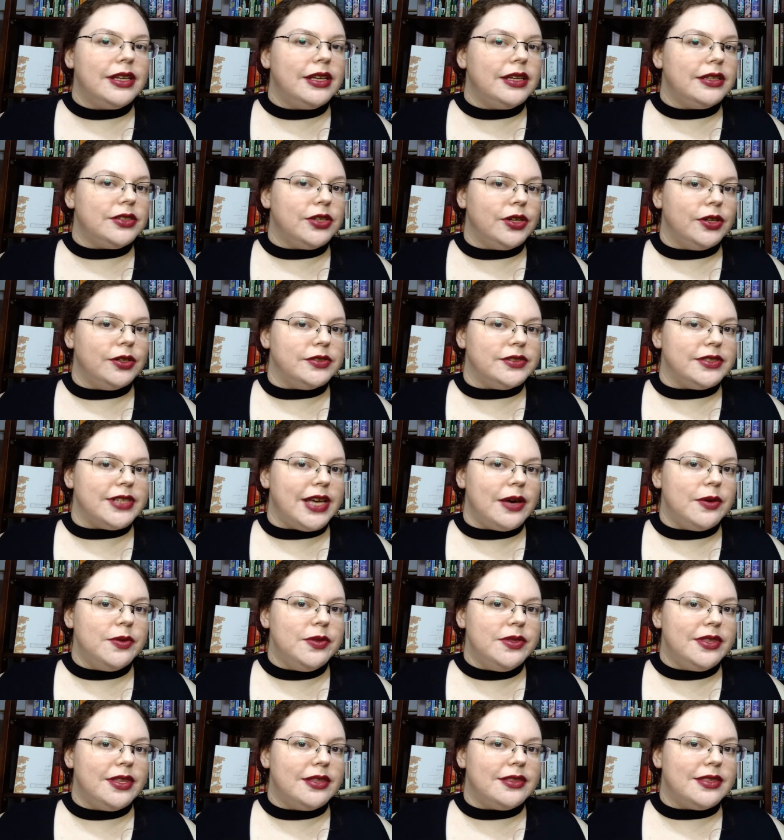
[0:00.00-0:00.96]
It turns
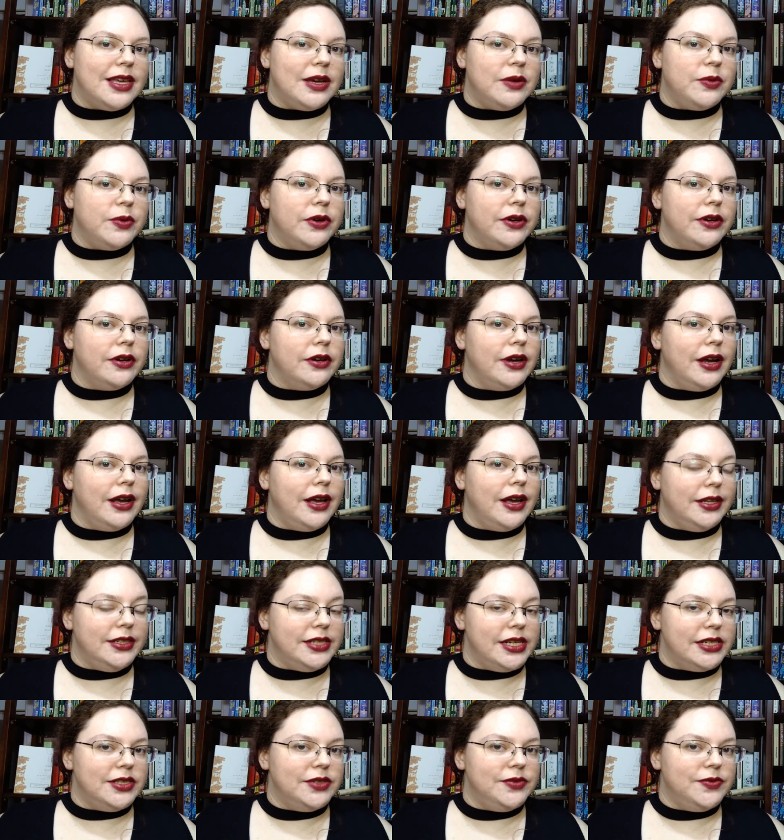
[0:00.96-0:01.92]
out that they were
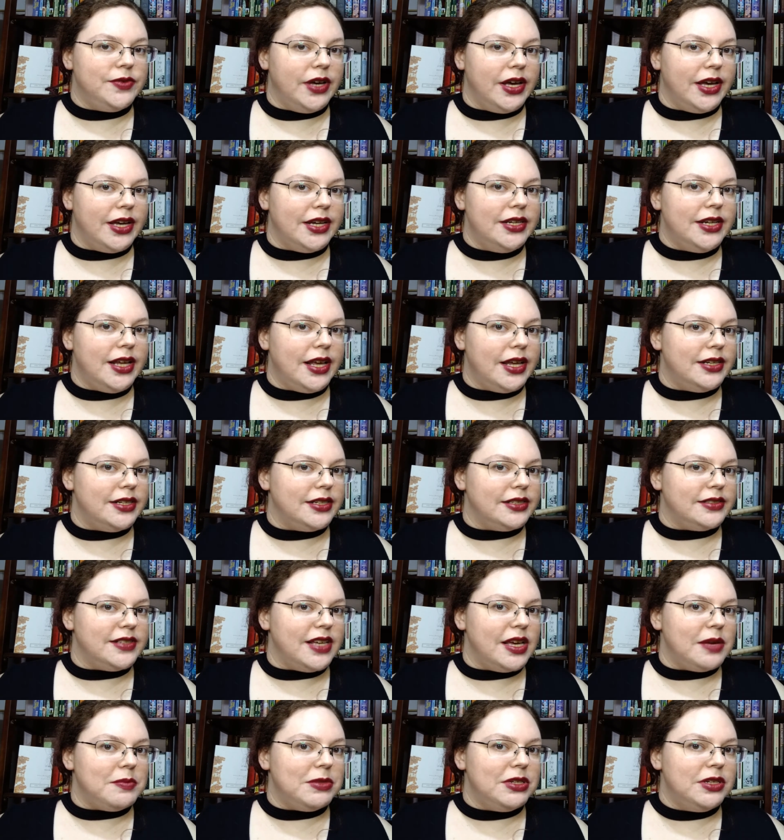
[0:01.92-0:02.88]
identified and
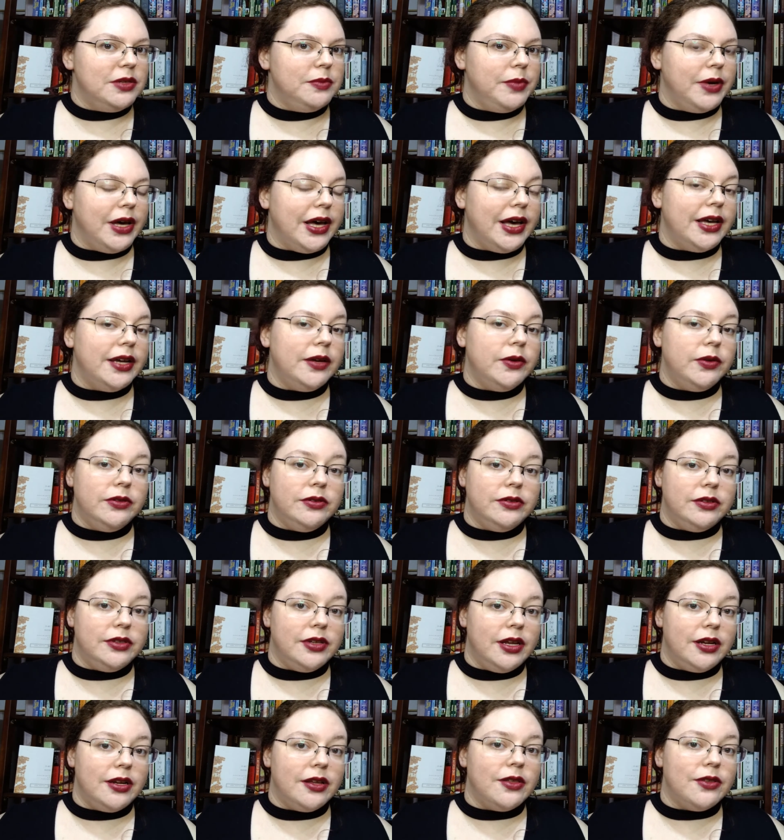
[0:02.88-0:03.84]
examined by
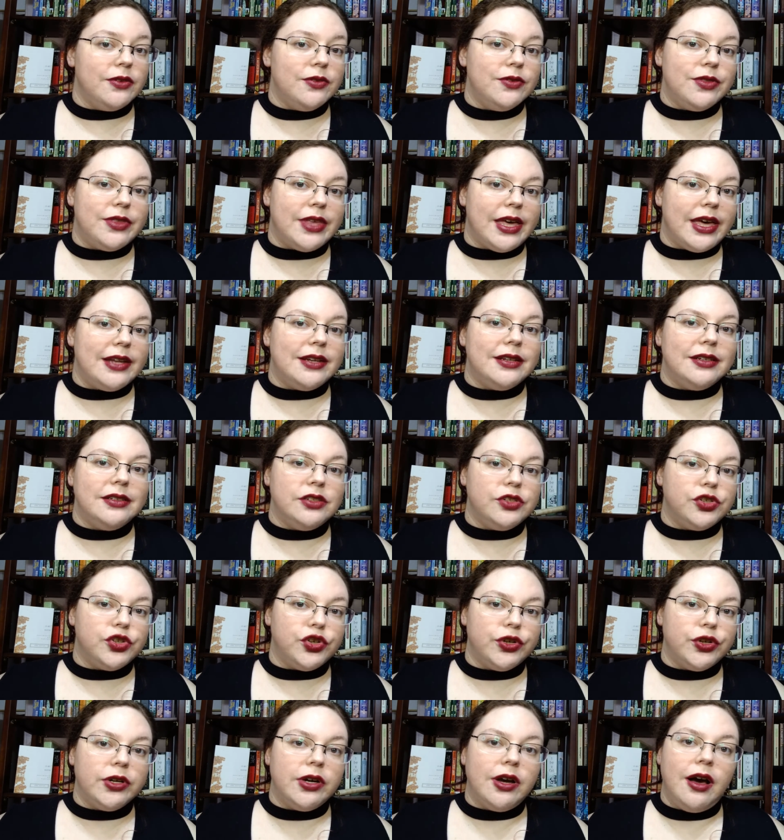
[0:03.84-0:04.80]
none other than
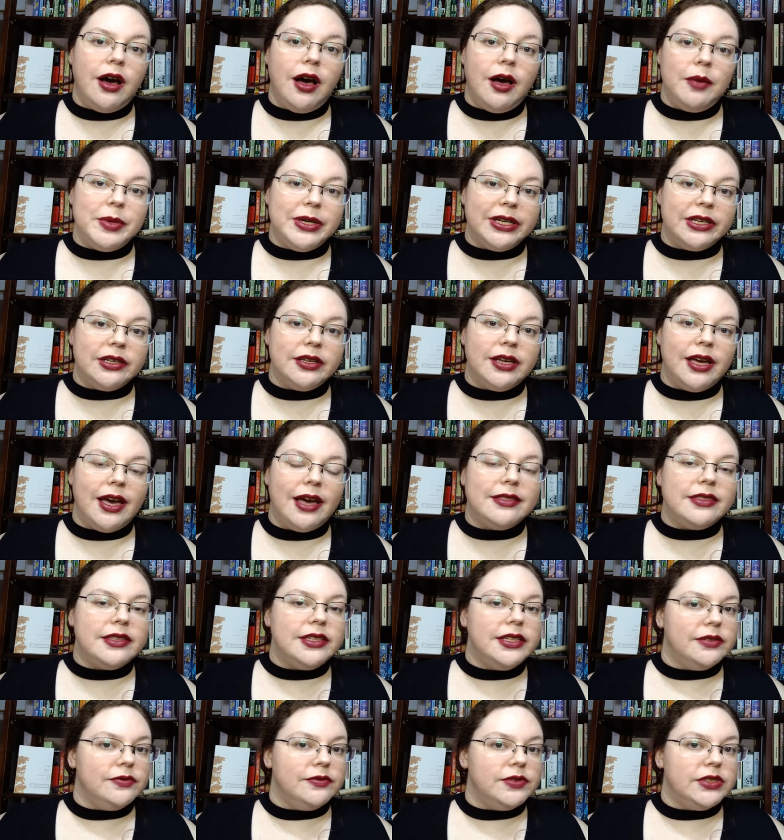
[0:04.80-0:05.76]
Dirk Obbink at
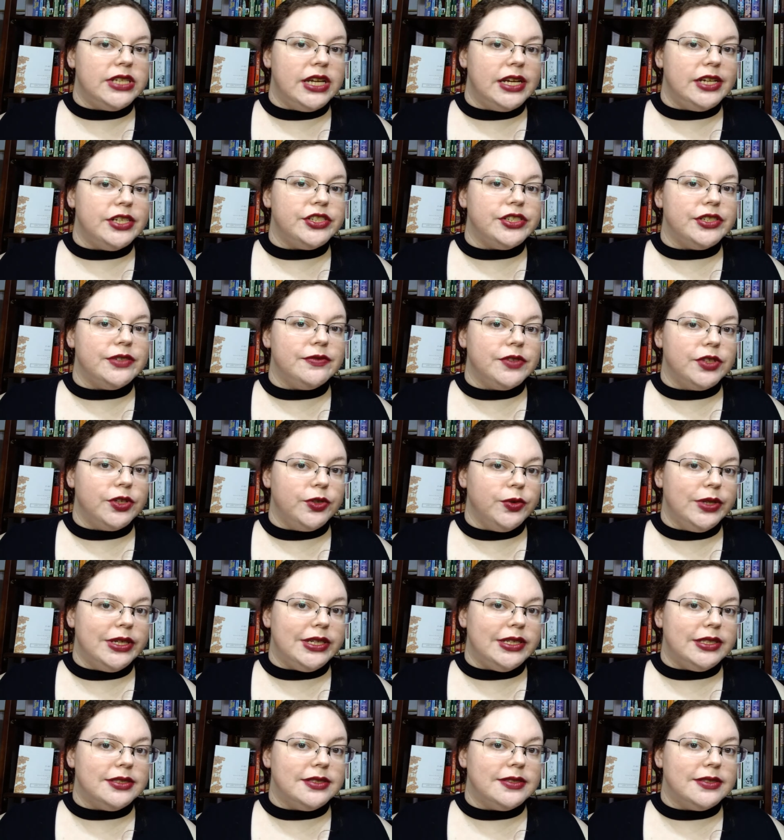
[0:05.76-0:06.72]
the invitation of the
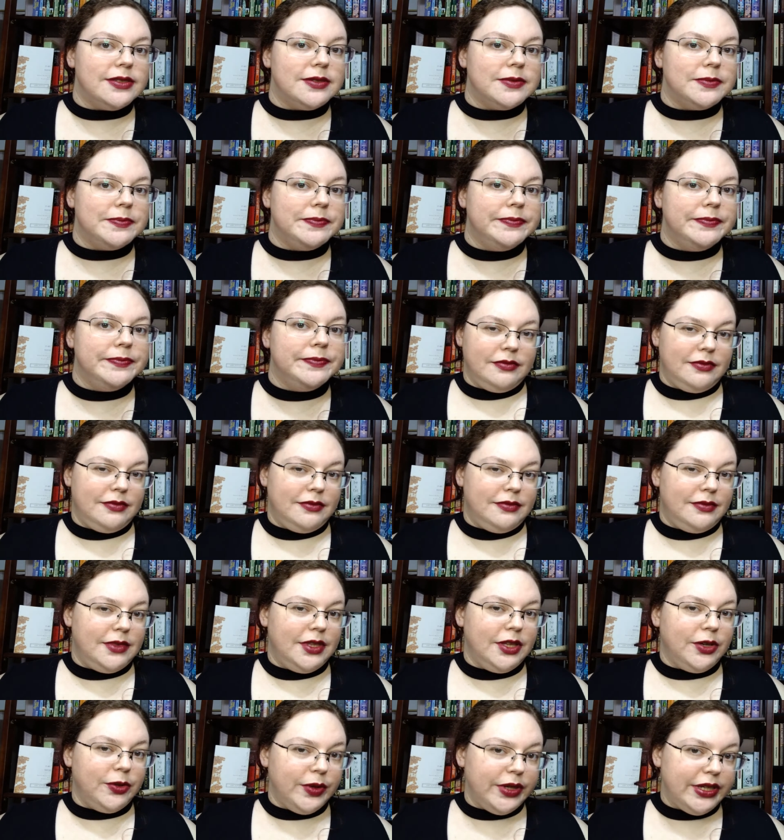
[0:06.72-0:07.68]
Greens.
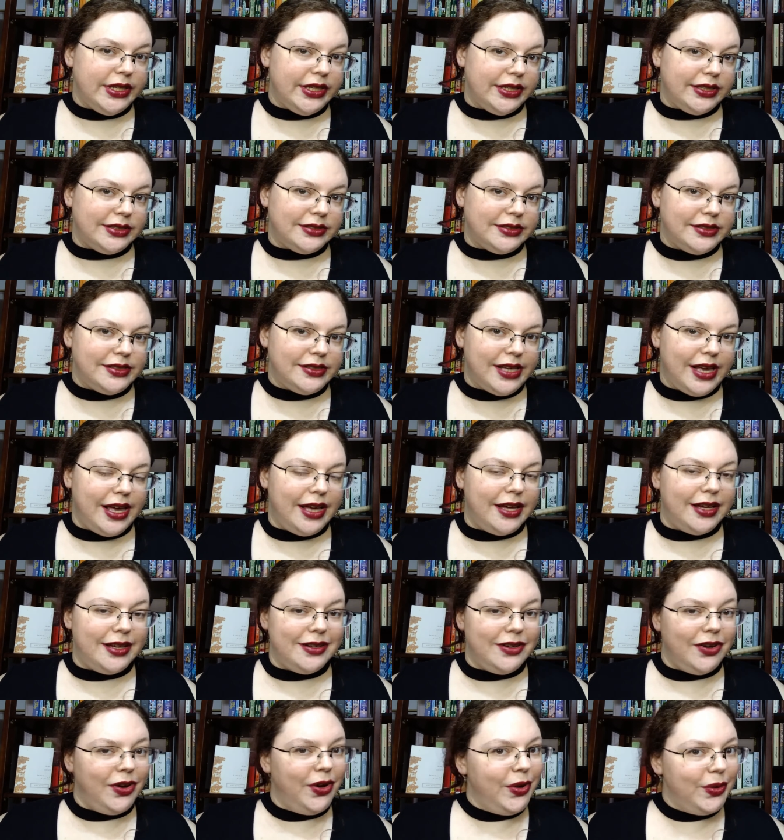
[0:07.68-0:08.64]
The Greens
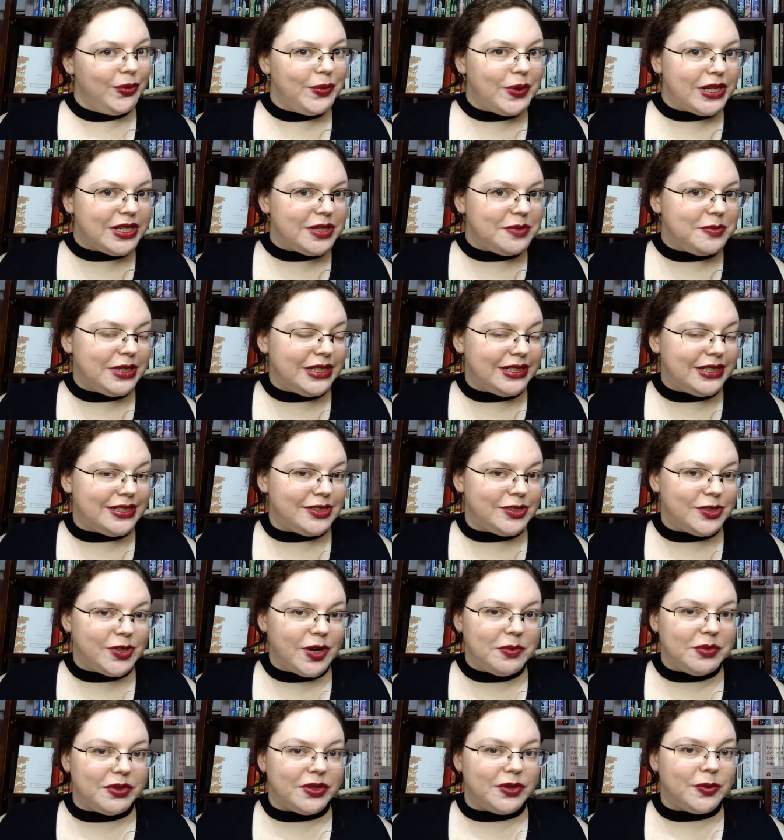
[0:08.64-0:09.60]
had already been in
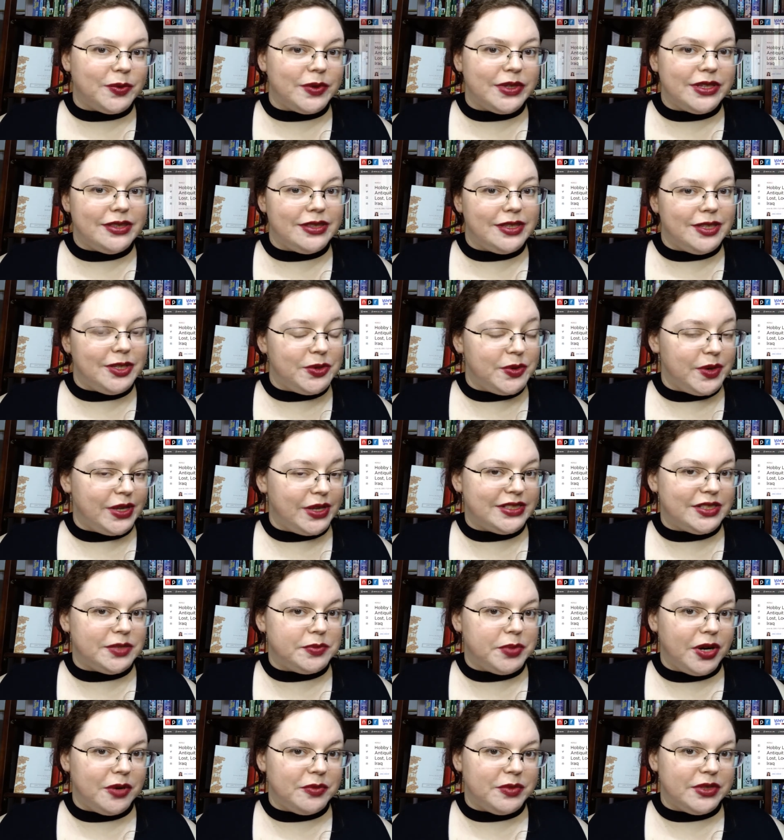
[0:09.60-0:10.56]
trouble with the U S
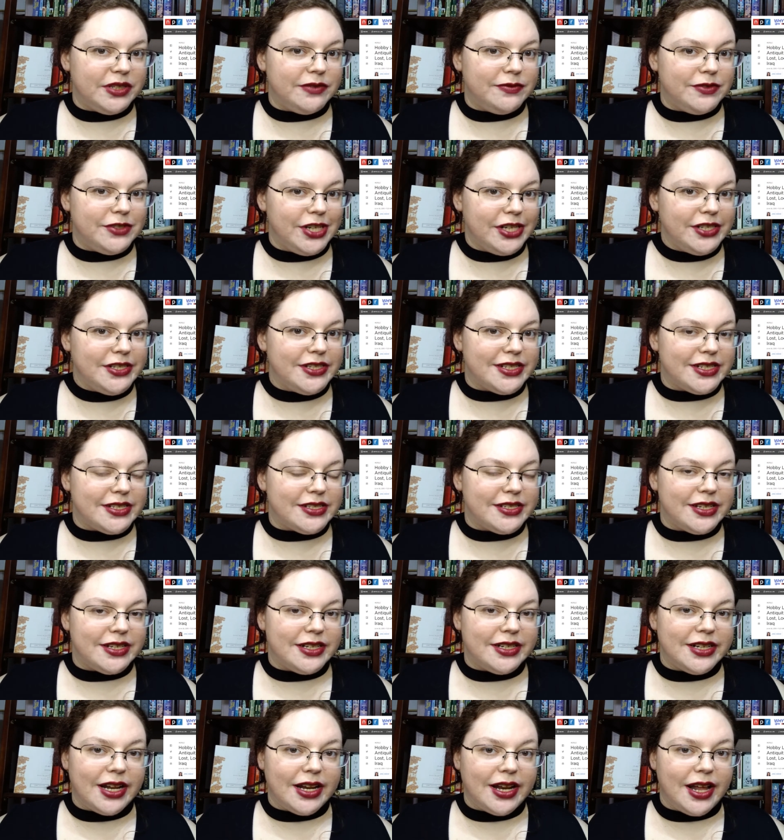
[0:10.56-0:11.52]
Department of Justice
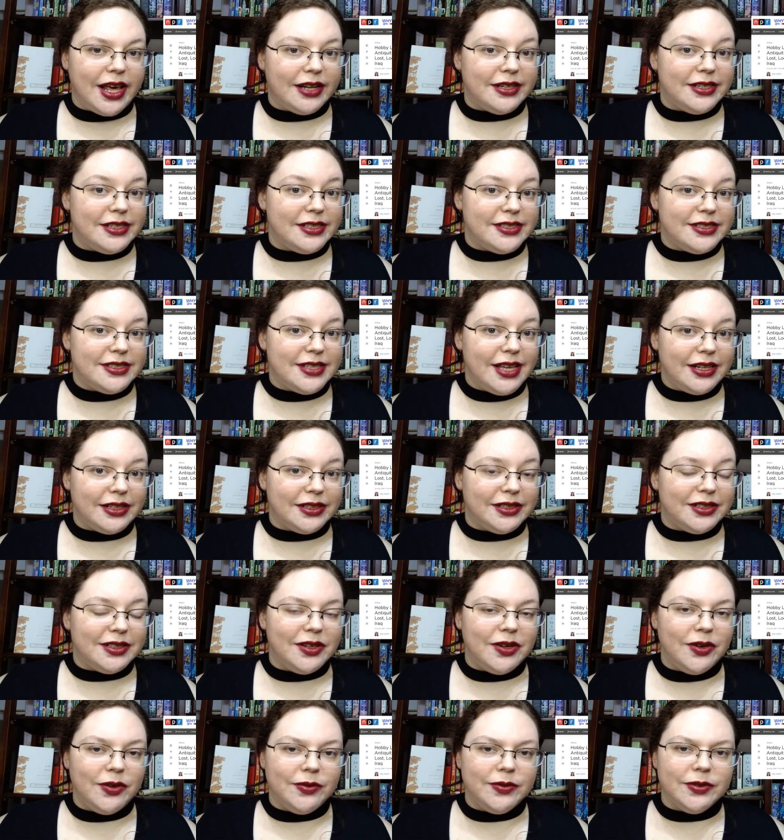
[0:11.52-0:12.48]
and had had to settle
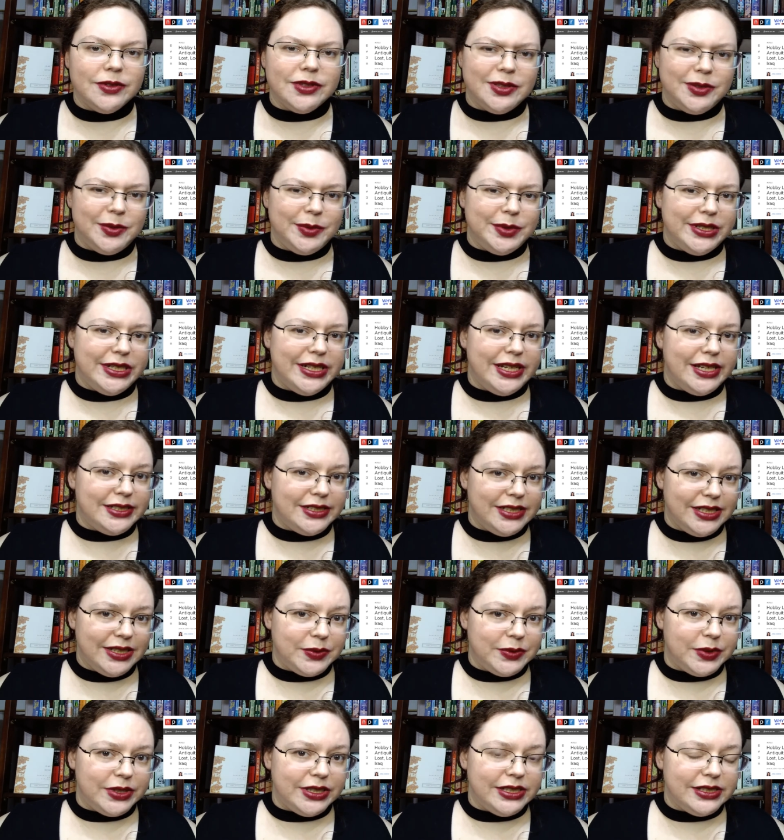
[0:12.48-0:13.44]
over looted
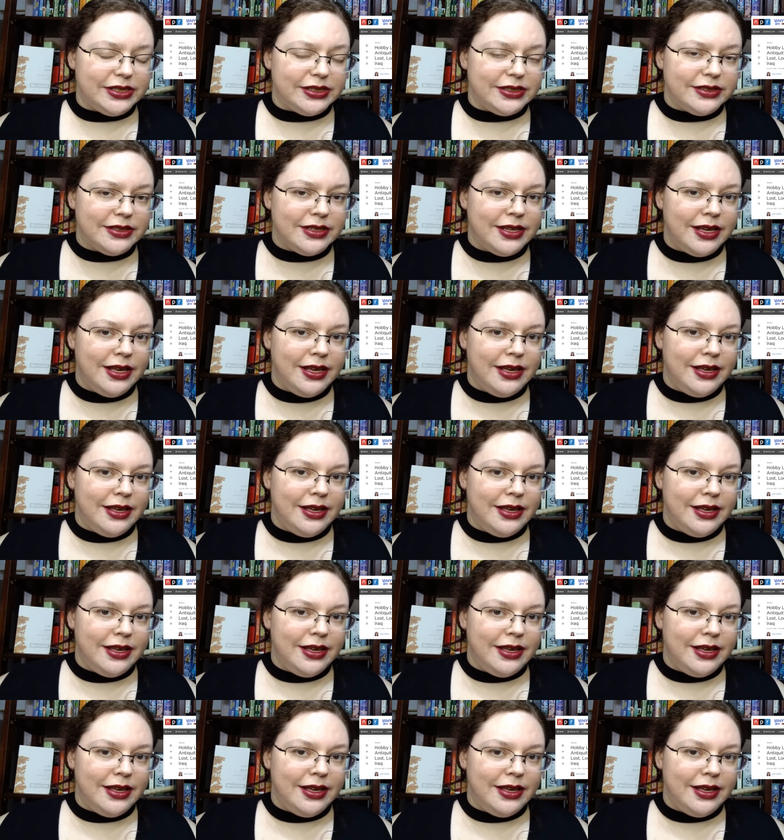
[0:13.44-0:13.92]
antiquities,